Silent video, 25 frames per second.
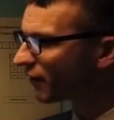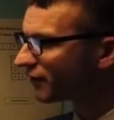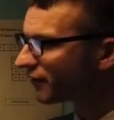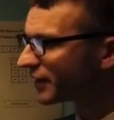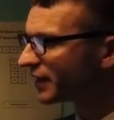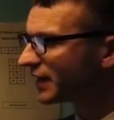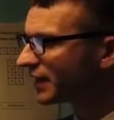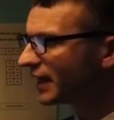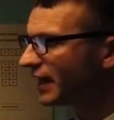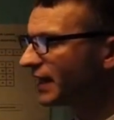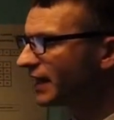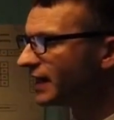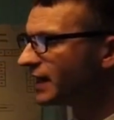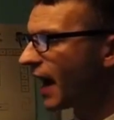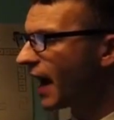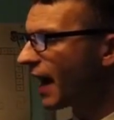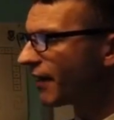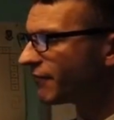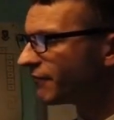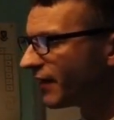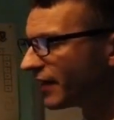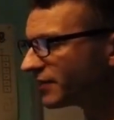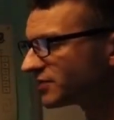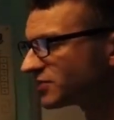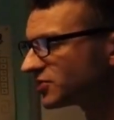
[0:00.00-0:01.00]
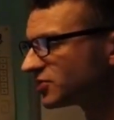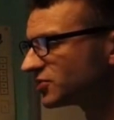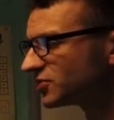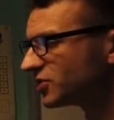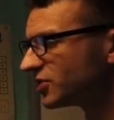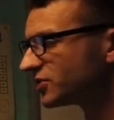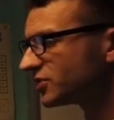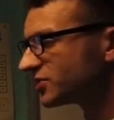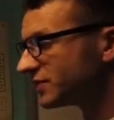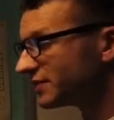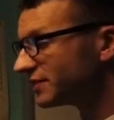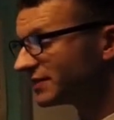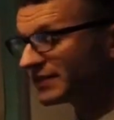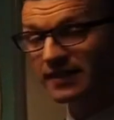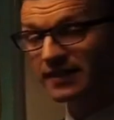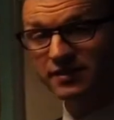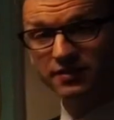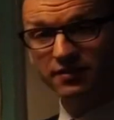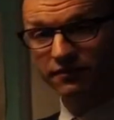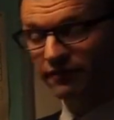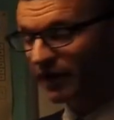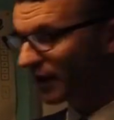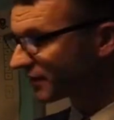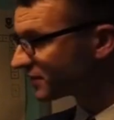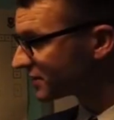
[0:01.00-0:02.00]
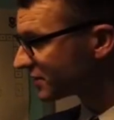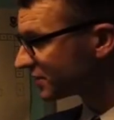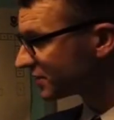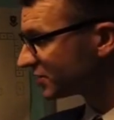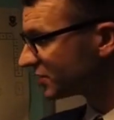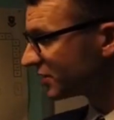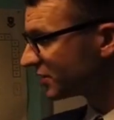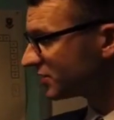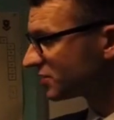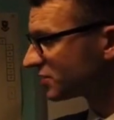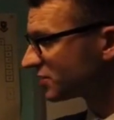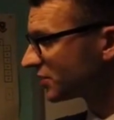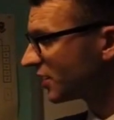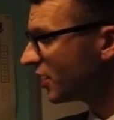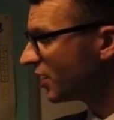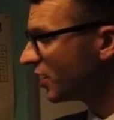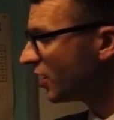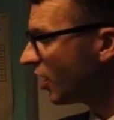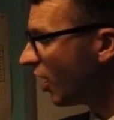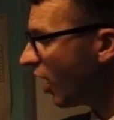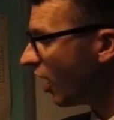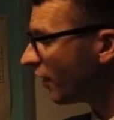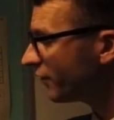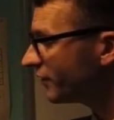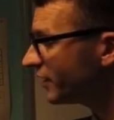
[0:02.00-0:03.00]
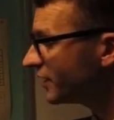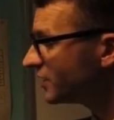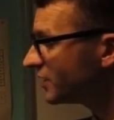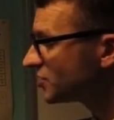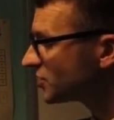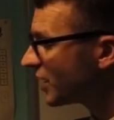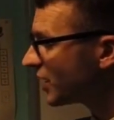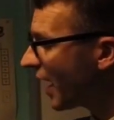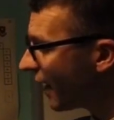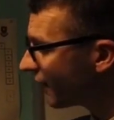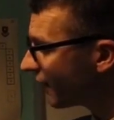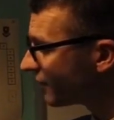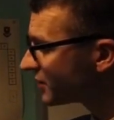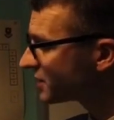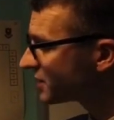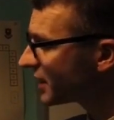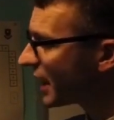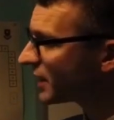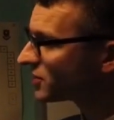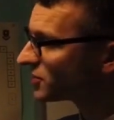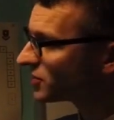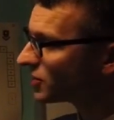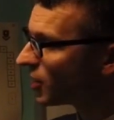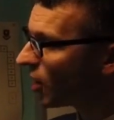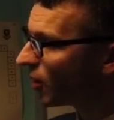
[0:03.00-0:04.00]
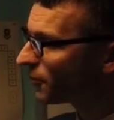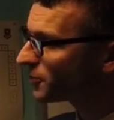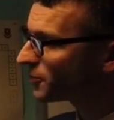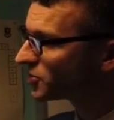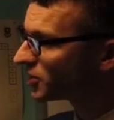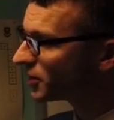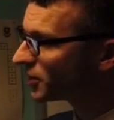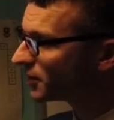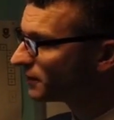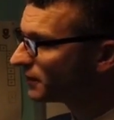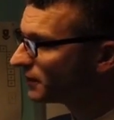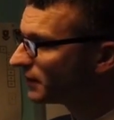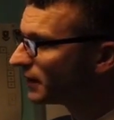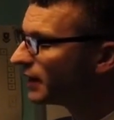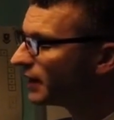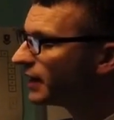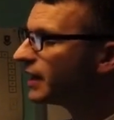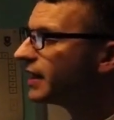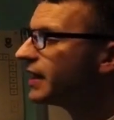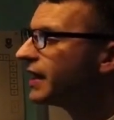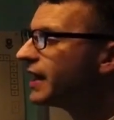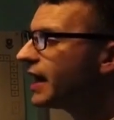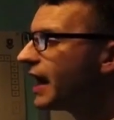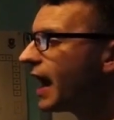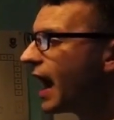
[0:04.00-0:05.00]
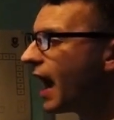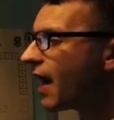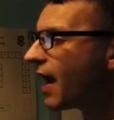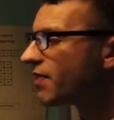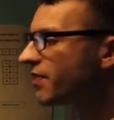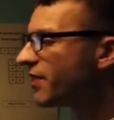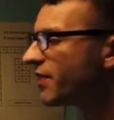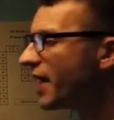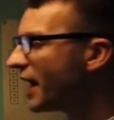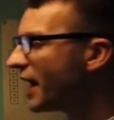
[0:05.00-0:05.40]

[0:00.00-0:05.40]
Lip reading: of the key advantages and disadvantages of each advertising option, and